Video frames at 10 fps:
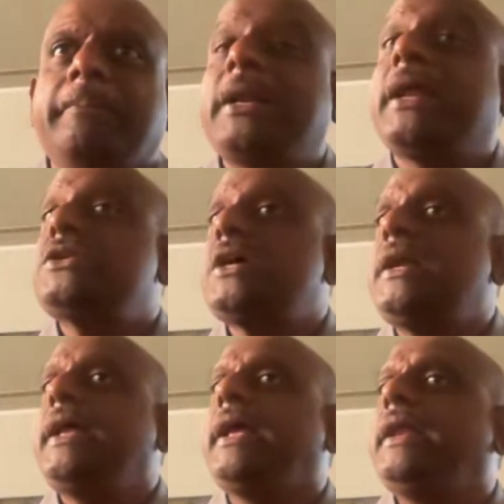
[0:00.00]
But
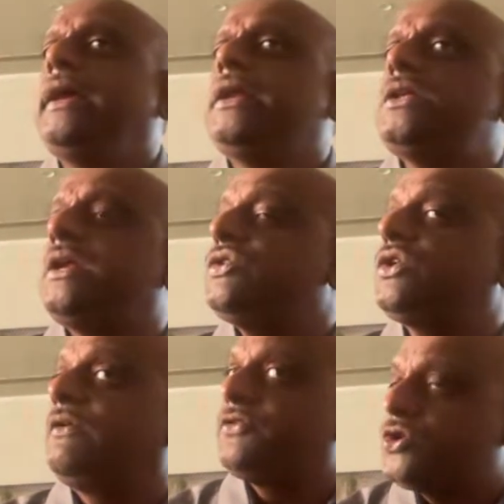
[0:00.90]
HRT can increase the risk
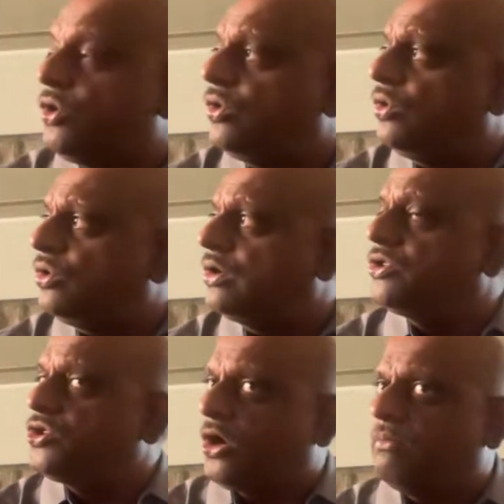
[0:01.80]
of stroke,
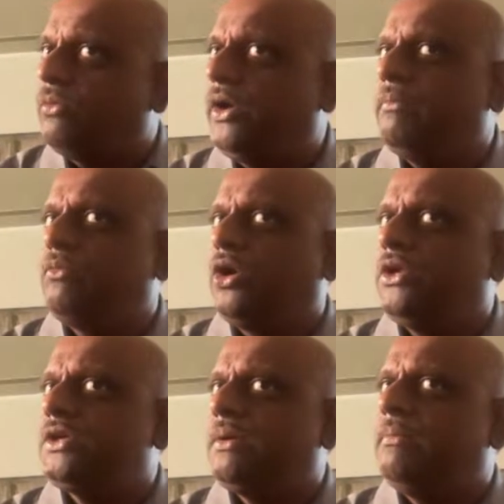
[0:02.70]

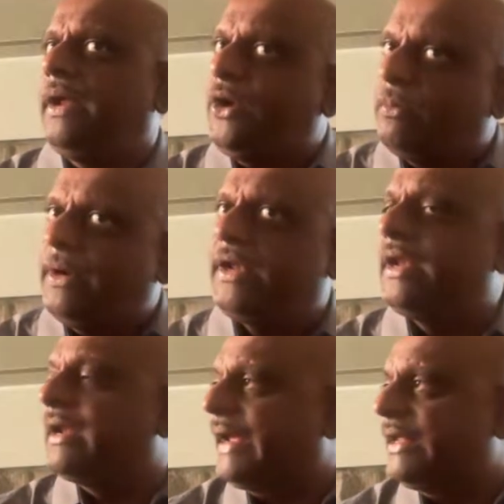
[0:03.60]
thromboembolism,
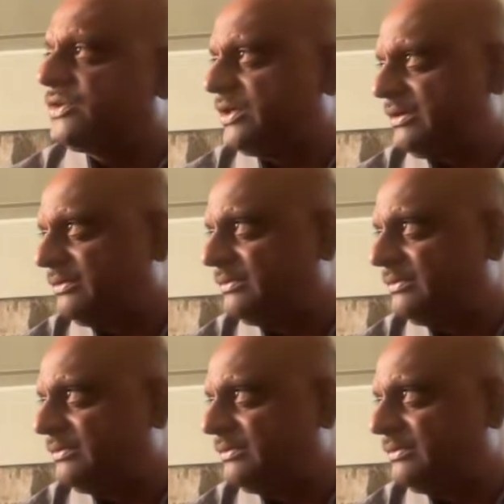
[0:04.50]
endometrial cancer.